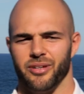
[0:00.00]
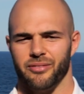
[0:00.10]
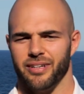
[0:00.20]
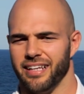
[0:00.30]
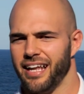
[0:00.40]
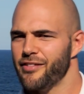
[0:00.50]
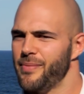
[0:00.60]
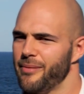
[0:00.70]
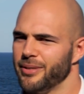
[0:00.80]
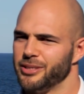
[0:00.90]
what I really love
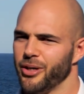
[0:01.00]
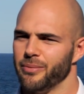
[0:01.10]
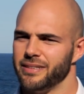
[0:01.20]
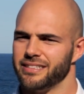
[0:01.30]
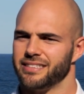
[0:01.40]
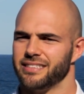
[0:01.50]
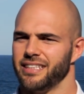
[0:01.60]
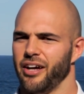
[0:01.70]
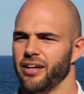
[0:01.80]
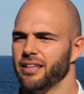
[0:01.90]
about my job is,
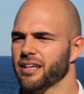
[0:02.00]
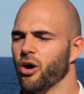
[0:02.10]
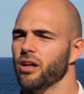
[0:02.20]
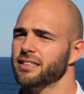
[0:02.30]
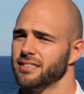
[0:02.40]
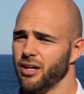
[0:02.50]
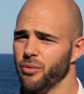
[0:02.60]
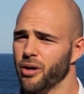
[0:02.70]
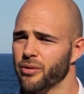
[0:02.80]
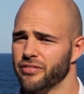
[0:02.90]
you know, the colleagues that I
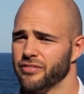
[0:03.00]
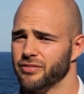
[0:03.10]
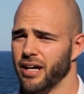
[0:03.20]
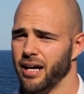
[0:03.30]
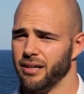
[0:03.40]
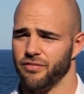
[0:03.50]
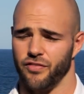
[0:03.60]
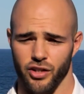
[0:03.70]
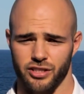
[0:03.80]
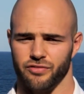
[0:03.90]
work with,
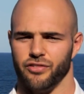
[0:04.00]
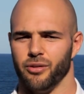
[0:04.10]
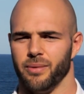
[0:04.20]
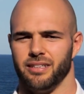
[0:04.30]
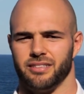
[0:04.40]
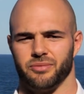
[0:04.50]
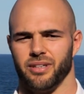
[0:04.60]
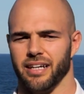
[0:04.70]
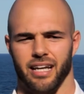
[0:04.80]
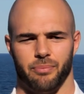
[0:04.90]
first and foremost,
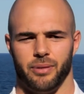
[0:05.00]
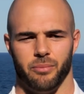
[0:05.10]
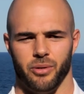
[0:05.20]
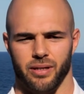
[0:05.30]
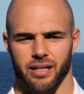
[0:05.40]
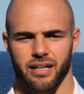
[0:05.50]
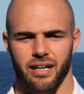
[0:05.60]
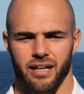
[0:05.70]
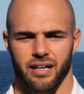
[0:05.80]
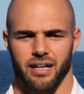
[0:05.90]
when I get up in the morning,
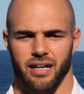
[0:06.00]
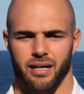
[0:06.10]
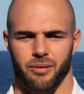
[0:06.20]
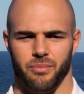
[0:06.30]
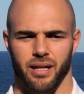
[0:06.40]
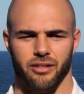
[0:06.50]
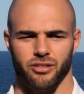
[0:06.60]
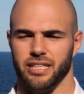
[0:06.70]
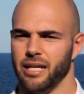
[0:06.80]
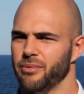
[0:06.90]
my little
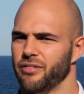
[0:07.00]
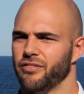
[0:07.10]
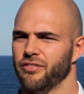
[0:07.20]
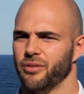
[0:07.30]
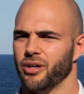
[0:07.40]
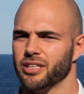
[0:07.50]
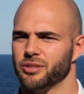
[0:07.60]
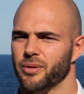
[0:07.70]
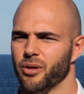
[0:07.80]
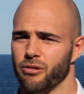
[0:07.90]
team of
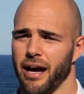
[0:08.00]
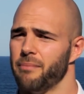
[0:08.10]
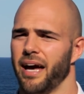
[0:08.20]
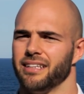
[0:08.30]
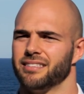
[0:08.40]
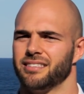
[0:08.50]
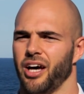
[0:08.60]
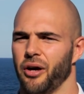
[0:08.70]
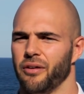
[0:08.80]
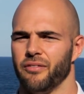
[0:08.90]
workers, we're all great mates.
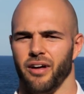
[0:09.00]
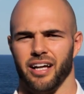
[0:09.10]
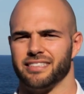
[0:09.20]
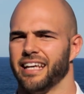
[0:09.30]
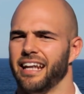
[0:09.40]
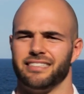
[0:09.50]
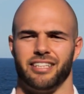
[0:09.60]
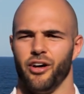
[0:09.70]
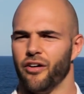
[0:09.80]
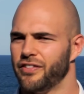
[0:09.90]
So I like to get
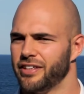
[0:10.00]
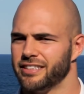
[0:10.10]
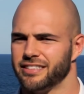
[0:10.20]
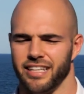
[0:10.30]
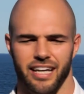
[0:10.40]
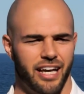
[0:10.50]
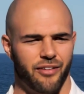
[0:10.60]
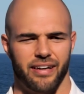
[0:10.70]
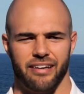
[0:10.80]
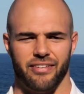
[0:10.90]
into the office
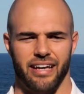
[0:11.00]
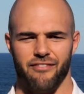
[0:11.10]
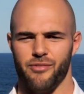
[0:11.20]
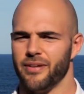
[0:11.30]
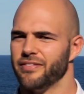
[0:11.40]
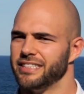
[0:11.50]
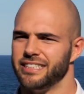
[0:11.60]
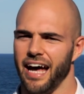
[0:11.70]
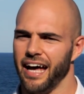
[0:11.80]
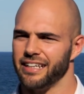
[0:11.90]
and we have a bit of a
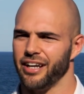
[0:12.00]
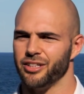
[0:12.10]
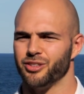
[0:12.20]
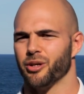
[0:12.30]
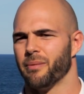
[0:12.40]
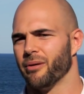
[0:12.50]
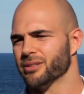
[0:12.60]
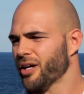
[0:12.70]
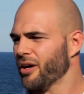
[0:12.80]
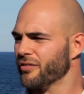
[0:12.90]
chat, you know, talk about
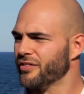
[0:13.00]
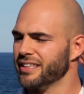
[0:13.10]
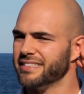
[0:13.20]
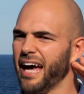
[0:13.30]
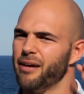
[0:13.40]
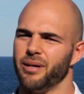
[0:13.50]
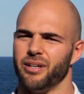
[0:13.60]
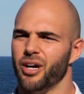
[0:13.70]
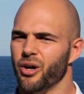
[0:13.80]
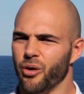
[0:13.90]
what's going on for the day, but
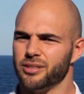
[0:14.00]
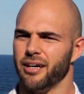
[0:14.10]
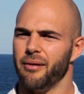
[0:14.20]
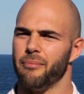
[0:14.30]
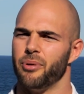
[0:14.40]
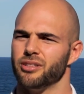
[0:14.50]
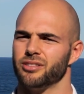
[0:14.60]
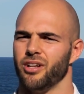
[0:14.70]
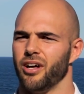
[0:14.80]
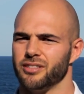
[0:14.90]
also our
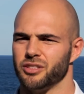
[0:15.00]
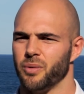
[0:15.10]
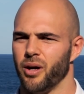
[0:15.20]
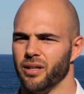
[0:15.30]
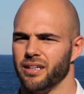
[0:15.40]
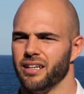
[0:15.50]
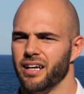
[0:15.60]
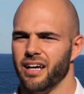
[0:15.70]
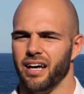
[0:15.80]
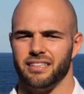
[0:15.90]
personal lives as well. And
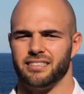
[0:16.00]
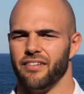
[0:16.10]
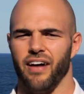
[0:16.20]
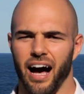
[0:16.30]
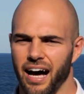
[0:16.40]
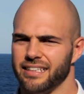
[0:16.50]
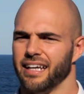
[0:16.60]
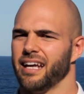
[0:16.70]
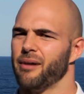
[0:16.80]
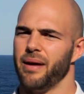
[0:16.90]
it's never hard
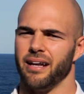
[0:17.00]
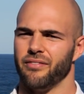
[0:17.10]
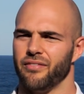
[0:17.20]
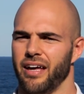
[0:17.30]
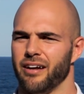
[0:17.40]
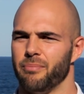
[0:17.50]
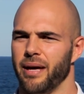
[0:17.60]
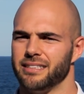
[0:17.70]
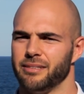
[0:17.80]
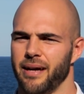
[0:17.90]
getting up out of
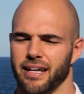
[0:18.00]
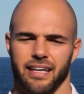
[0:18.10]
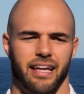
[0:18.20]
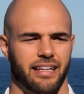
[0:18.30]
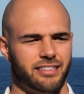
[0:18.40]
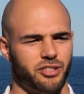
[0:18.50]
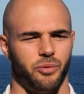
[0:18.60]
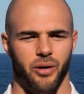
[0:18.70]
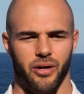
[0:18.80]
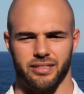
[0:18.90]
bed to be able to get into
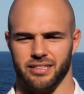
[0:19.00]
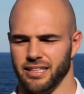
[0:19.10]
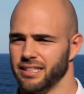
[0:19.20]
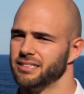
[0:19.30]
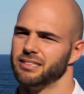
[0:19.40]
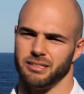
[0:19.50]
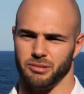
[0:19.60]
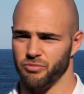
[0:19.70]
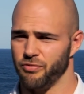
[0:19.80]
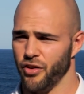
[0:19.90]
work to
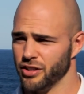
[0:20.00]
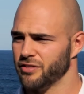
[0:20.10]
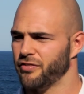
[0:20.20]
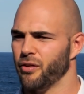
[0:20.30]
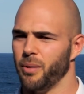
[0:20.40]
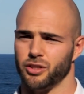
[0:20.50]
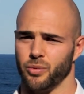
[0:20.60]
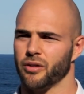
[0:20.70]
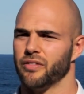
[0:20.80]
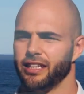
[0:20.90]
first and foremost work with